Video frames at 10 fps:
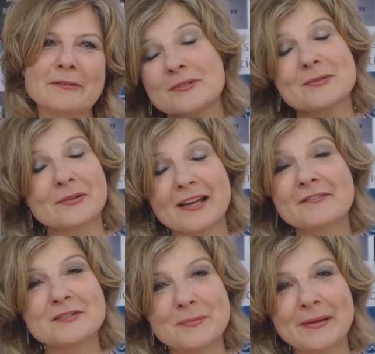cause your
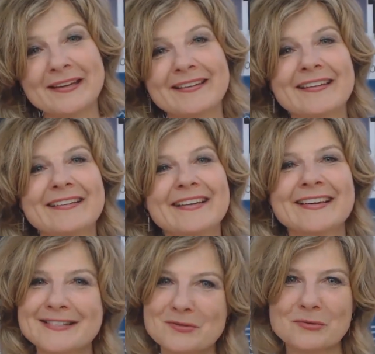life to be
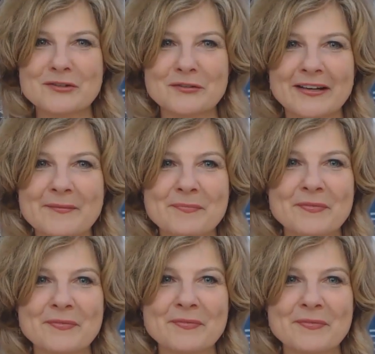extraordinary?
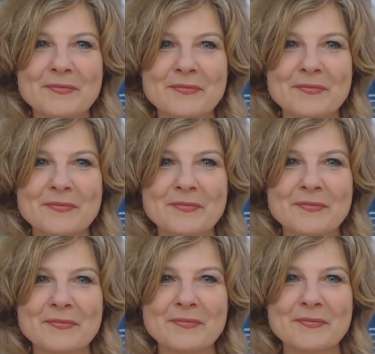And
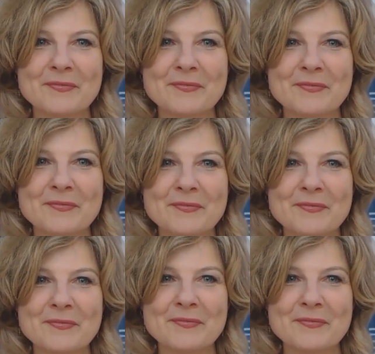relationships is so